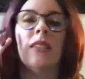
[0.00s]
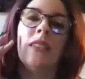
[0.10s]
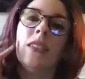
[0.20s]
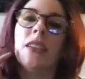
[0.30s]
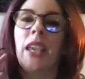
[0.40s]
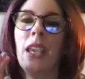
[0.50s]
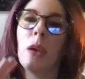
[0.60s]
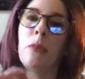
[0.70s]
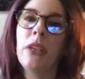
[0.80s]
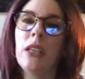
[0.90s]
uh,
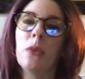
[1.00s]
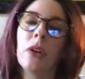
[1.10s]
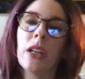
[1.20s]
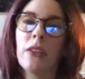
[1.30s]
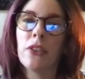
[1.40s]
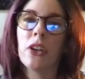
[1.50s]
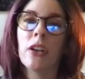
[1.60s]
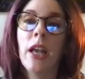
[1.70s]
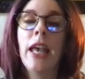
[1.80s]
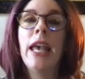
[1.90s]
campy whatever